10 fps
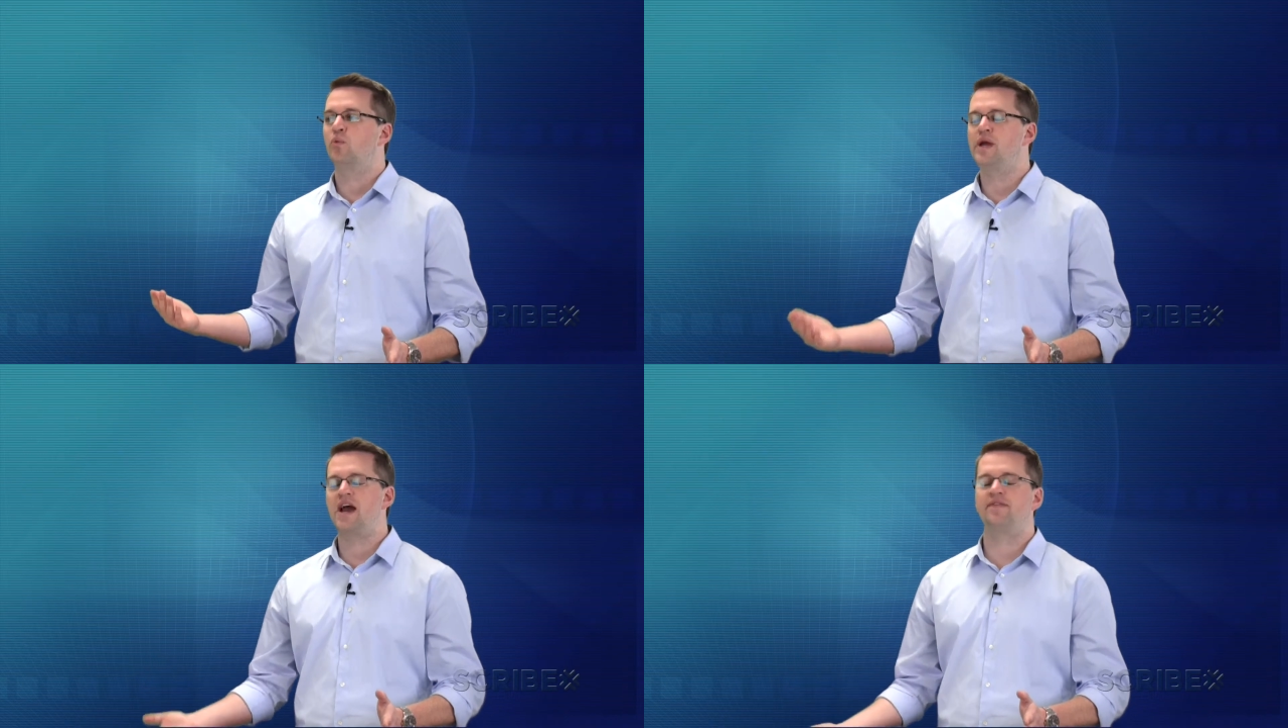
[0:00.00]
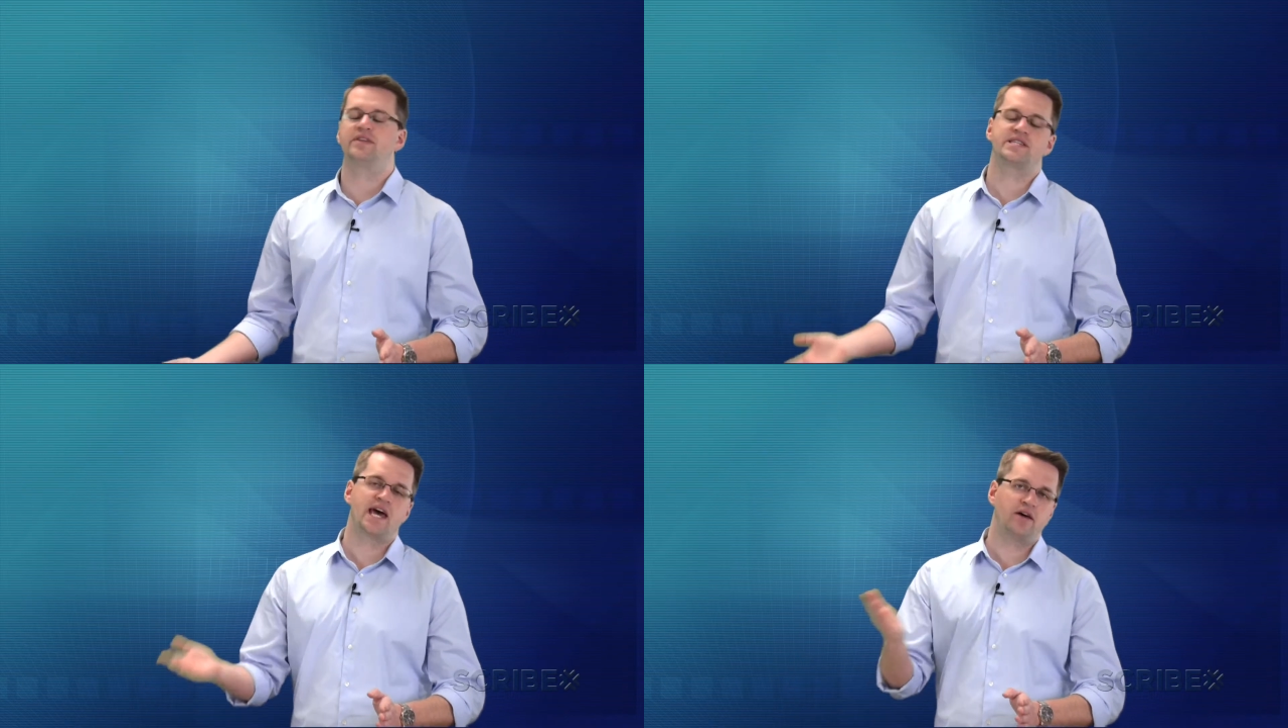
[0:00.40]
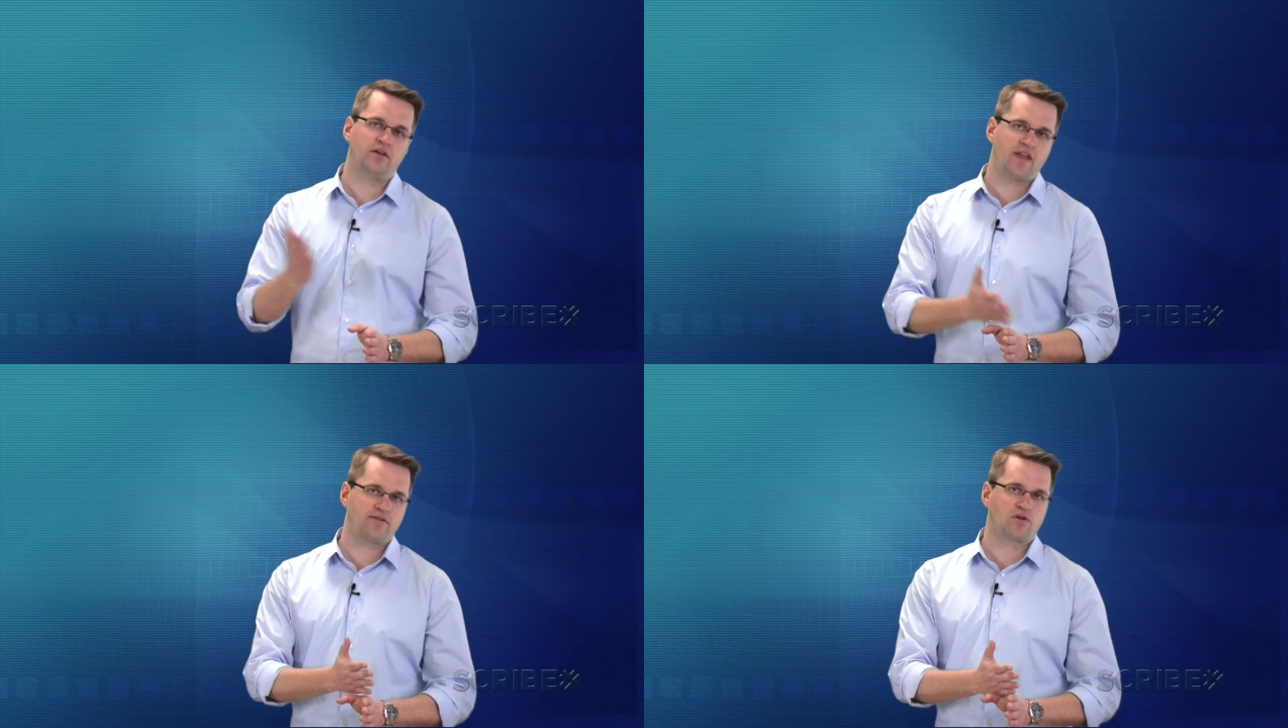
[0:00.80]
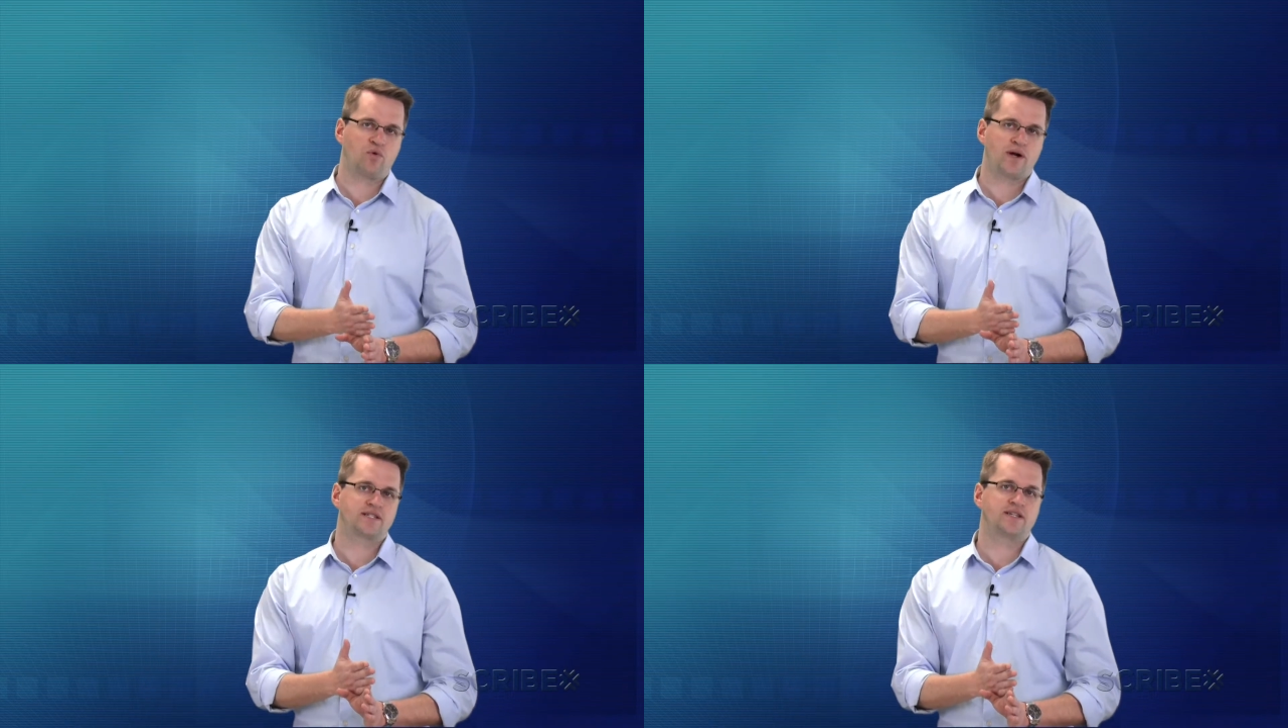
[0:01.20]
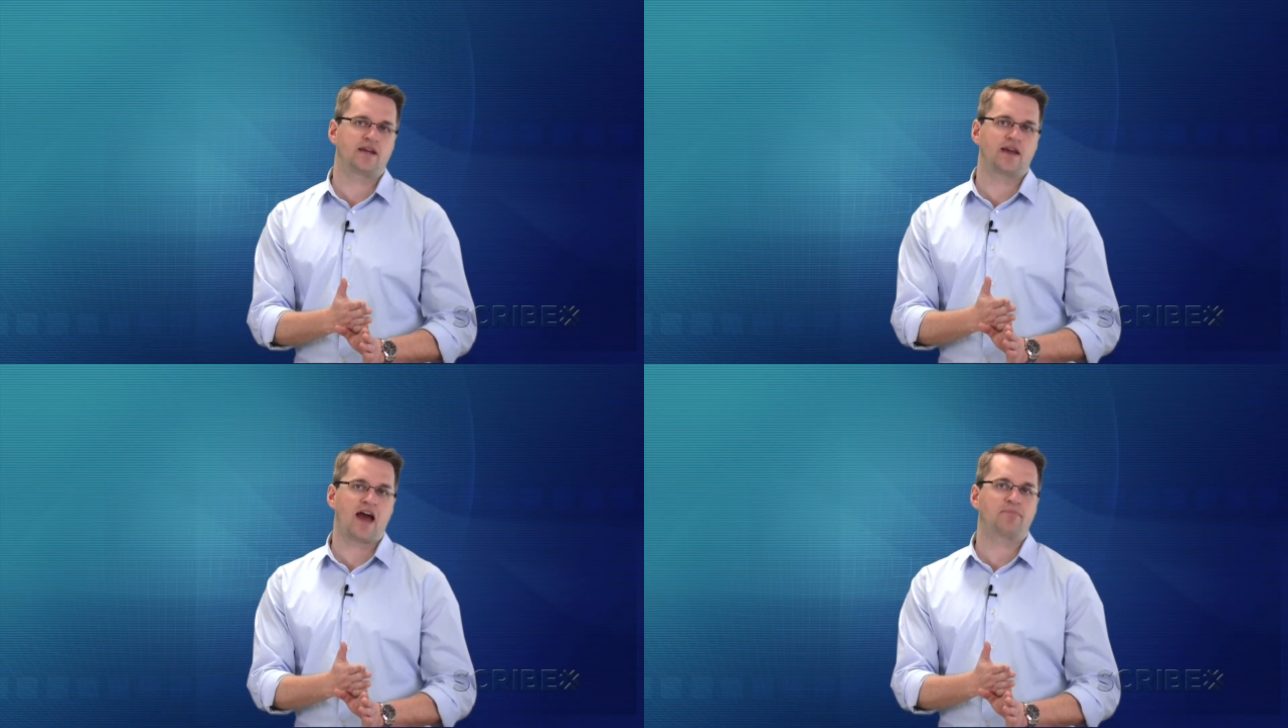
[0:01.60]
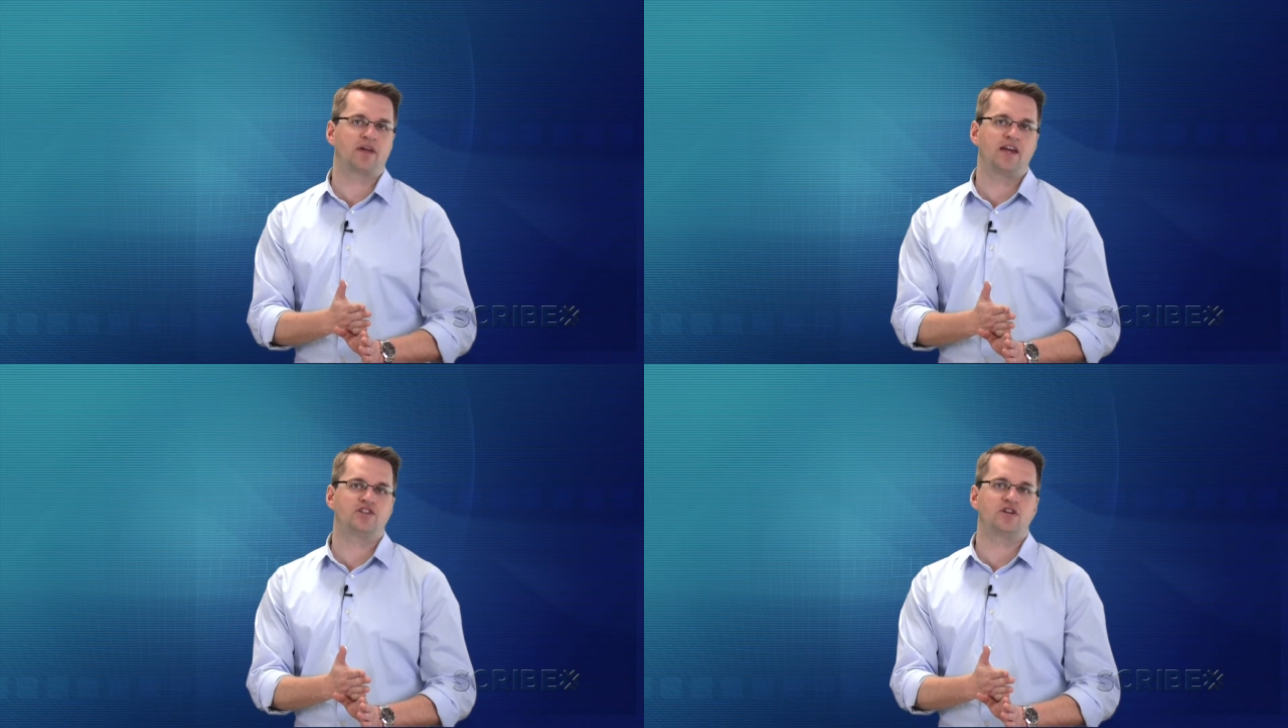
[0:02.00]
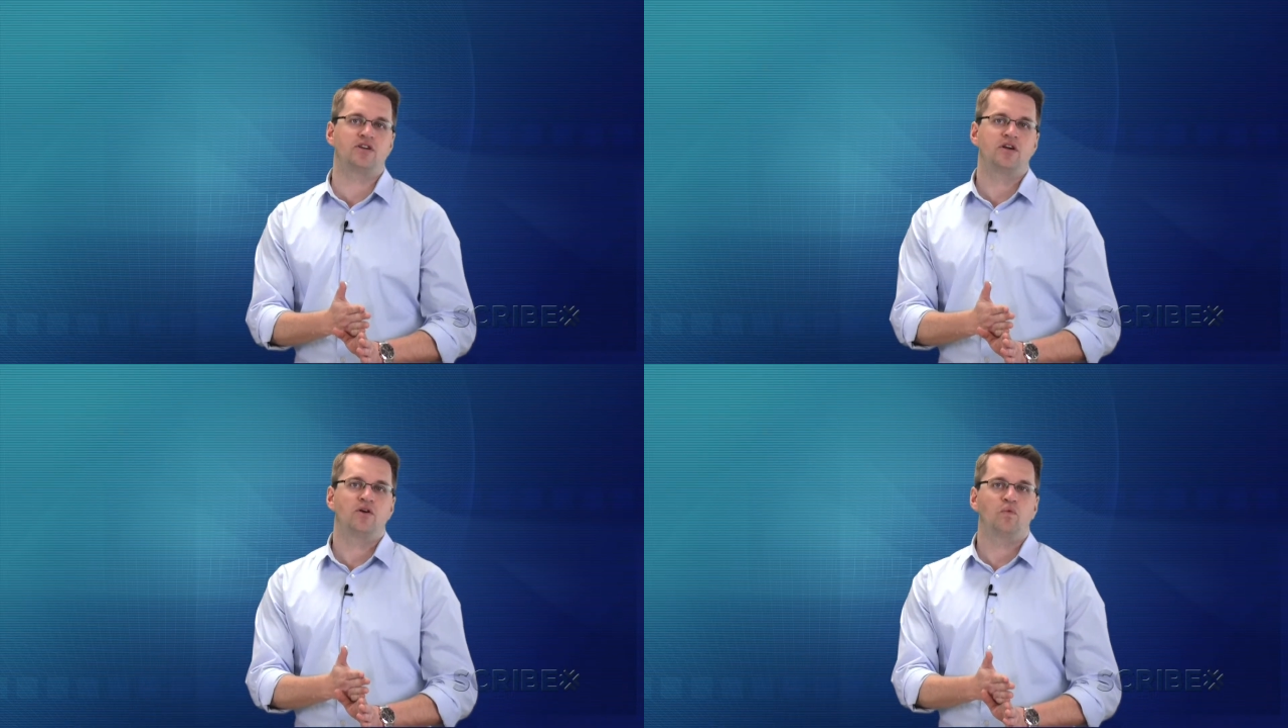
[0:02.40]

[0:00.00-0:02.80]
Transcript: We have to tell that requesting application